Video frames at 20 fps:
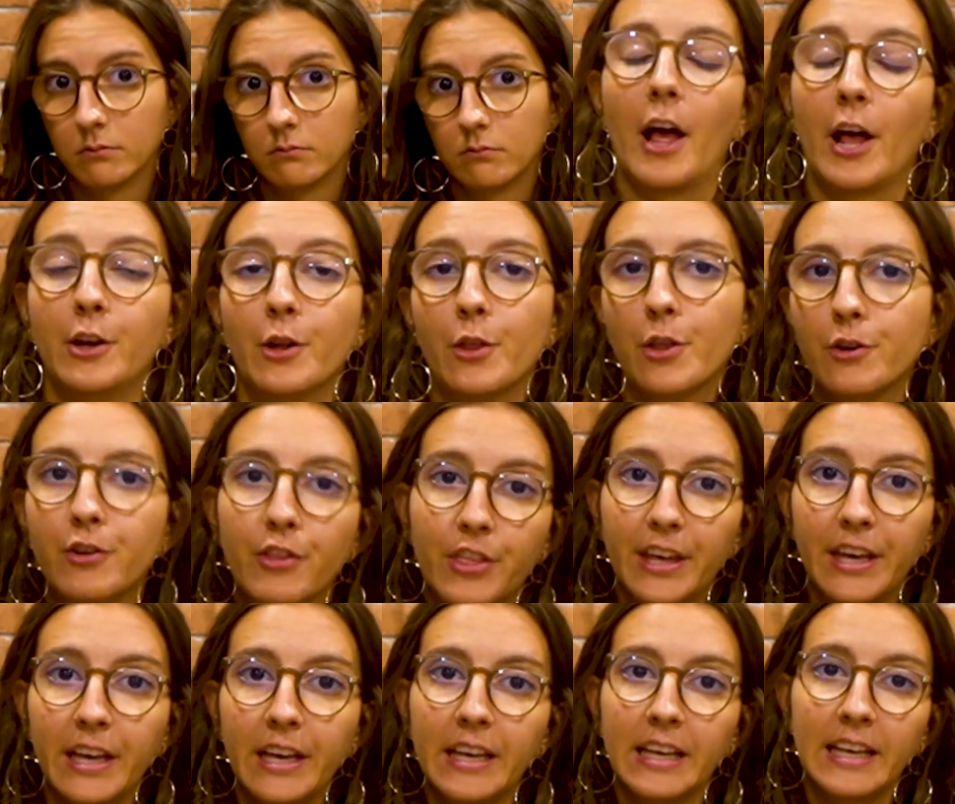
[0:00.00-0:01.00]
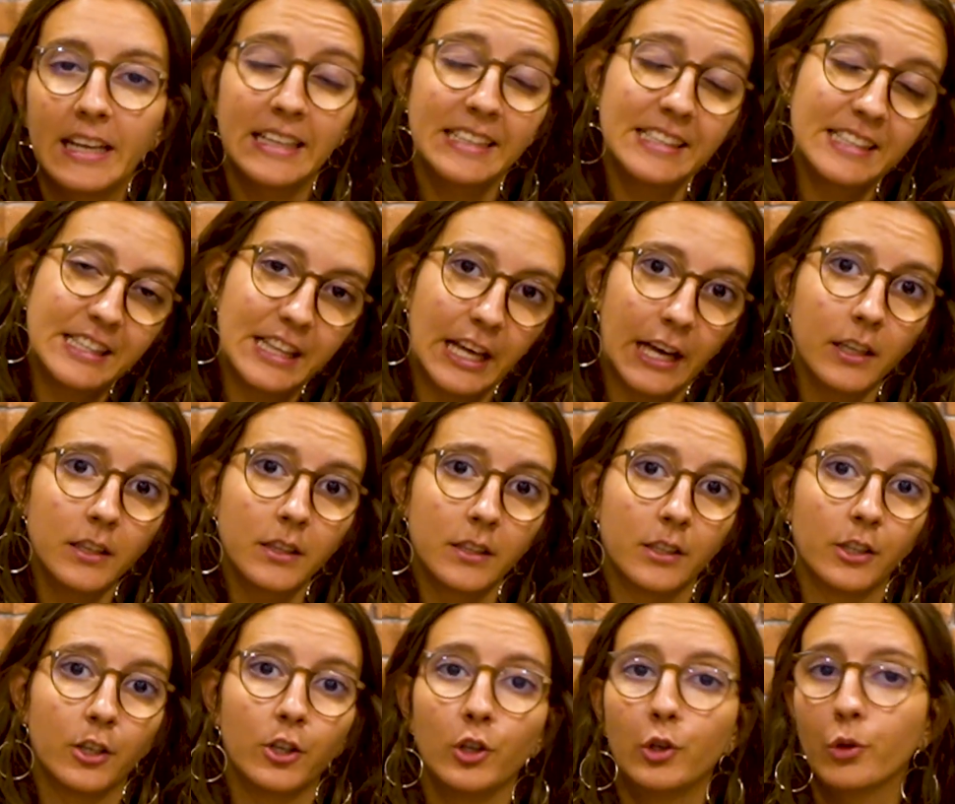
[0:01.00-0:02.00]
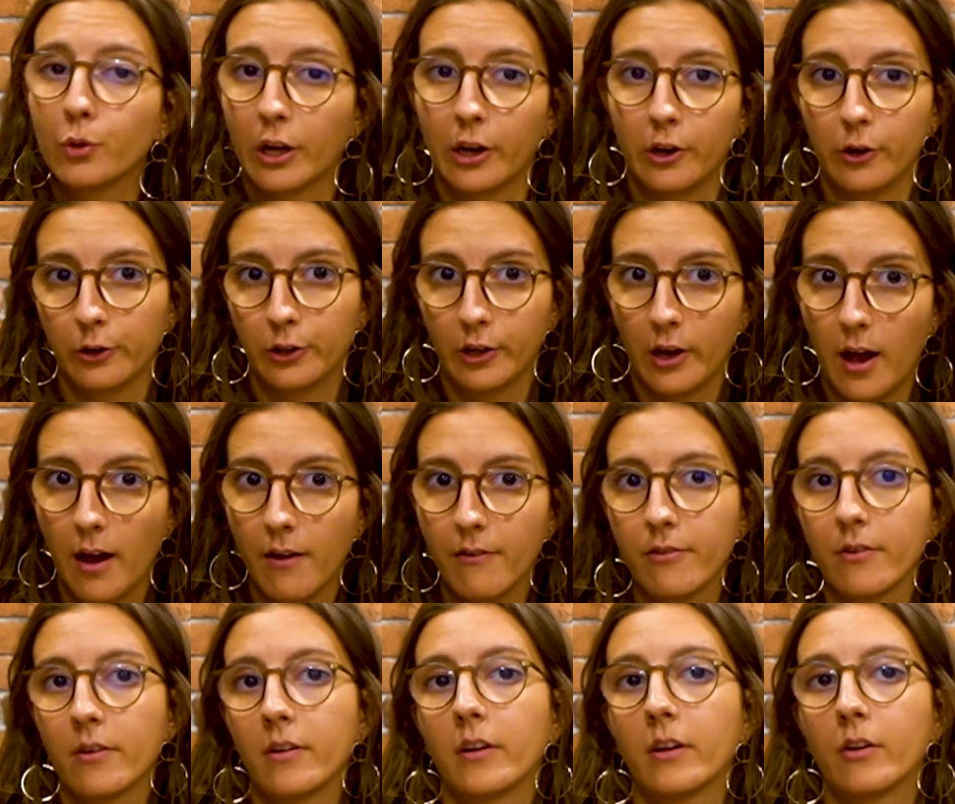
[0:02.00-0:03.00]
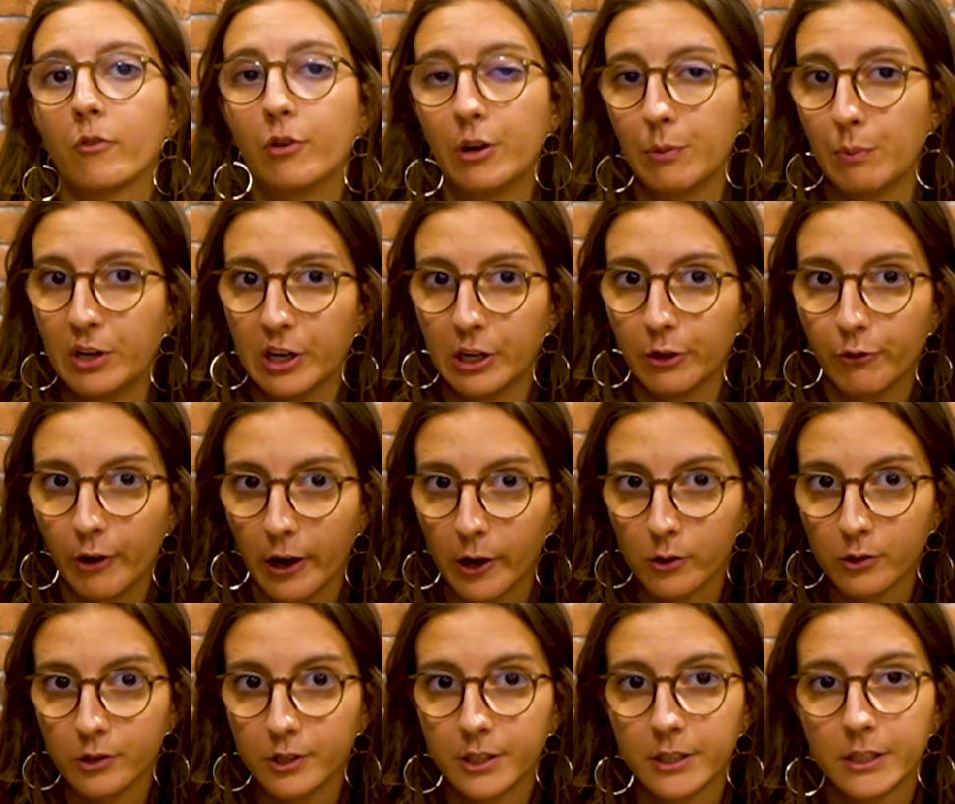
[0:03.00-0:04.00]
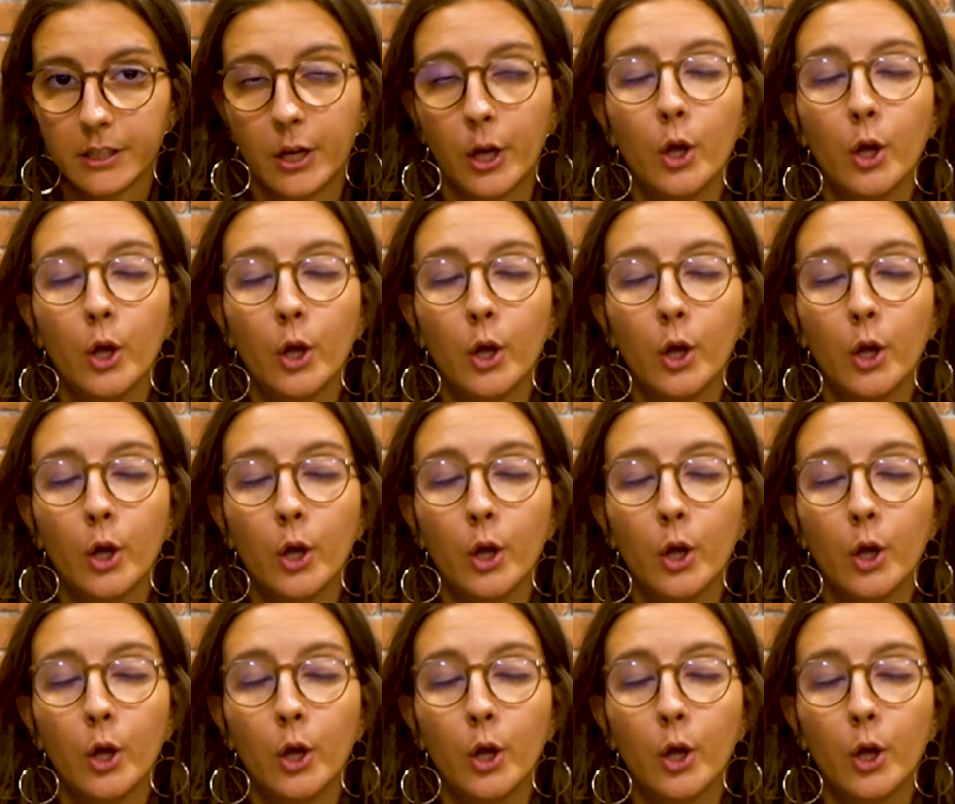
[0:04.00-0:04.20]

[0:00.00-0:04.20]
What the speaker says: Another thing is that you cannot have criminal records,